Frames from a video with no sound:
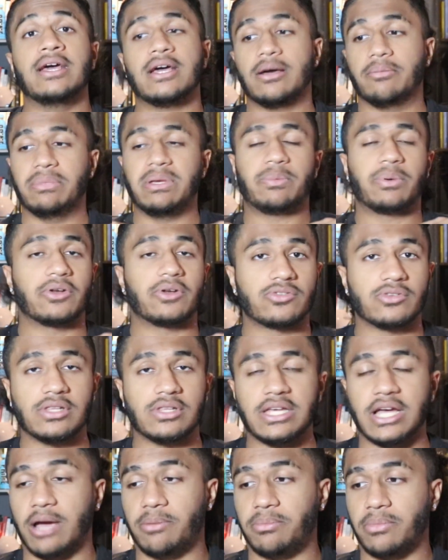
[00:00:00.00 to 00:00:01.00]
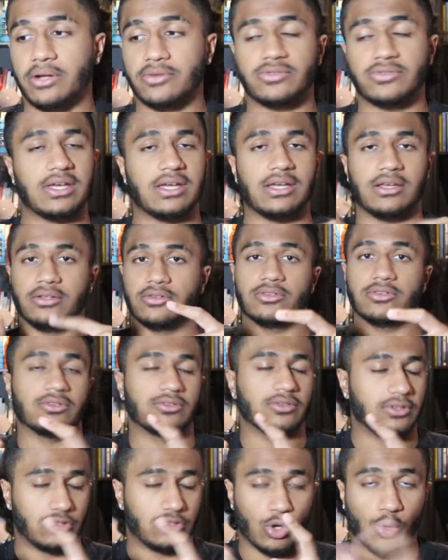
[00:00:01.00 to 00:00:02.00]
me personally, I'm not saying
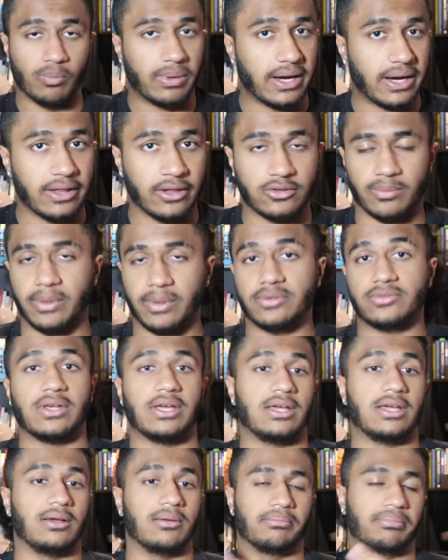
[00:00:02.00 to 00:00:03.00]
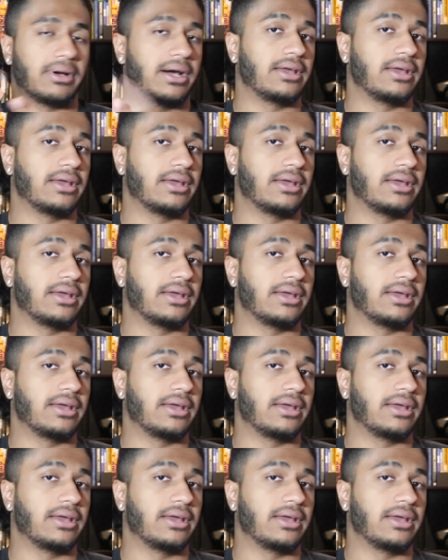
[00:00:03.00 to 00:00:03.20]
don't buy this. I'm not saying buy